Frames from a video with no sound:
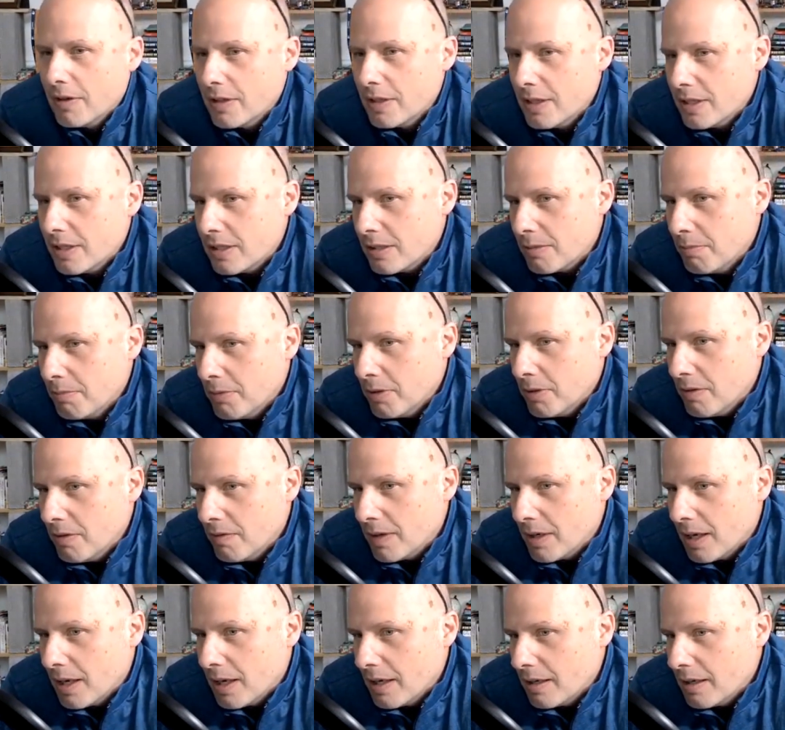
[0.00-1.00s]
for this
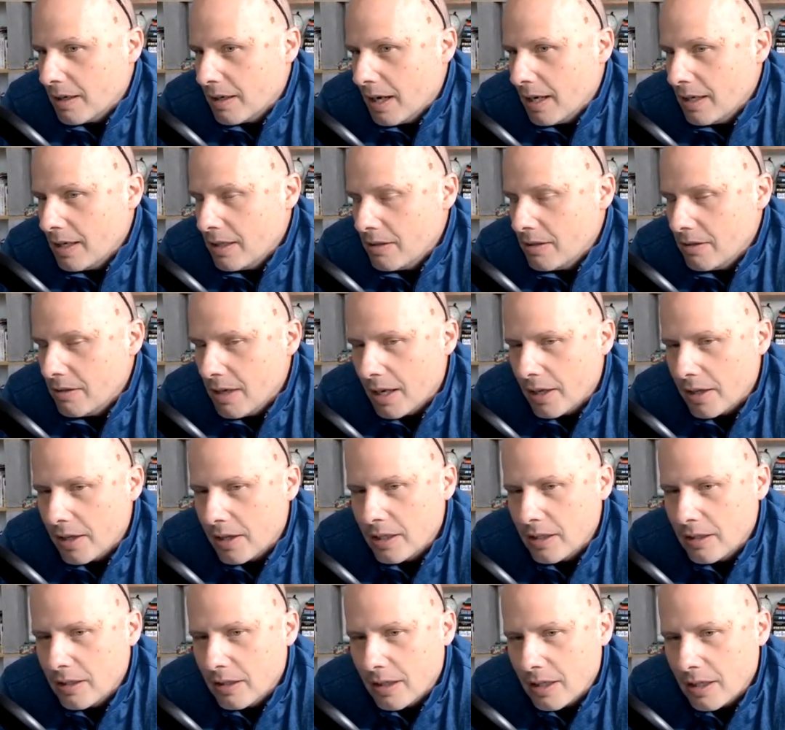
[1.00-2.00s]
move. And I do
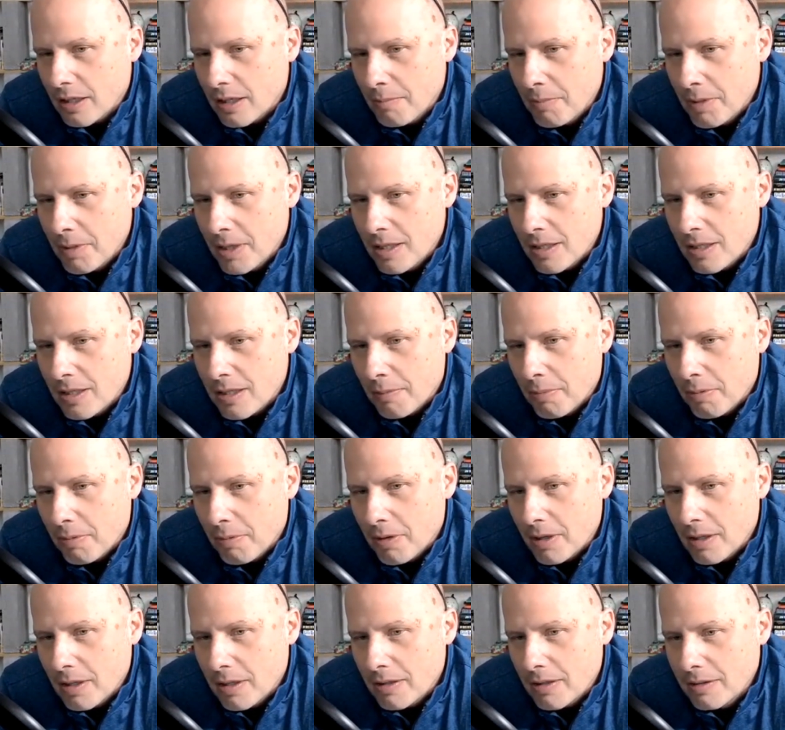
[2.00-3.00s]
not think you're going to be
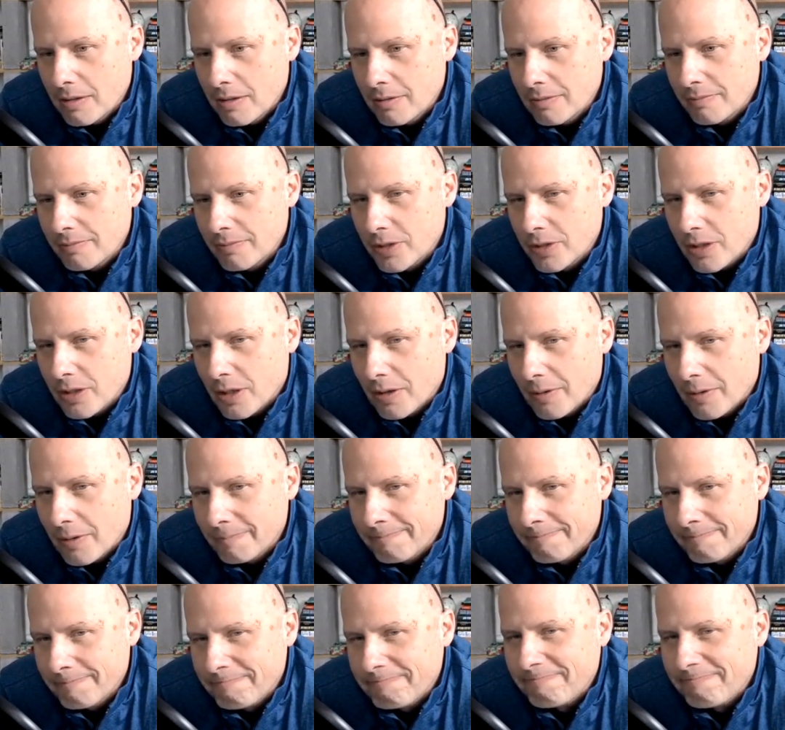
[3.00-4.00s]
disappointed.
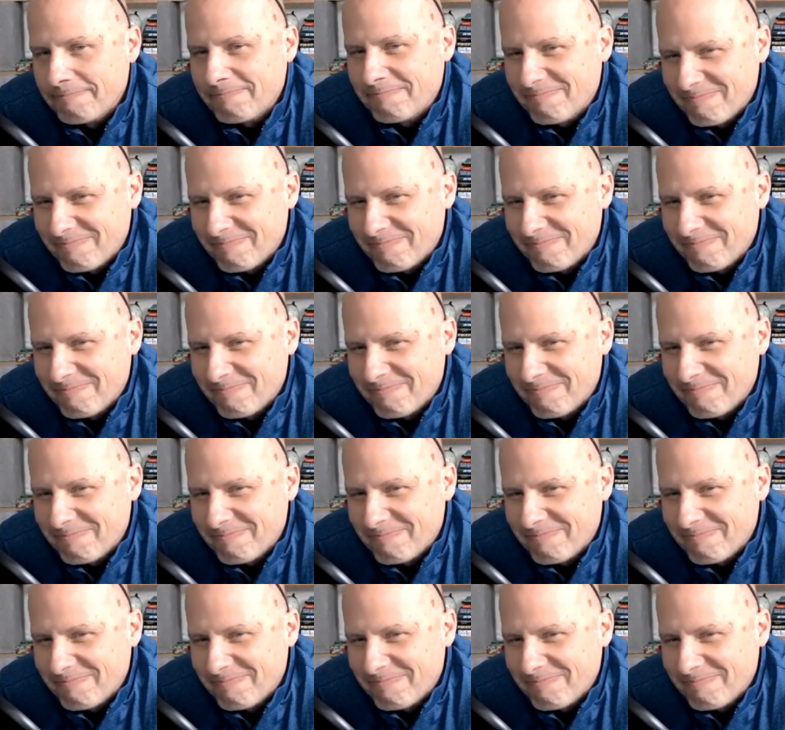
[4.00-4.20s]
So.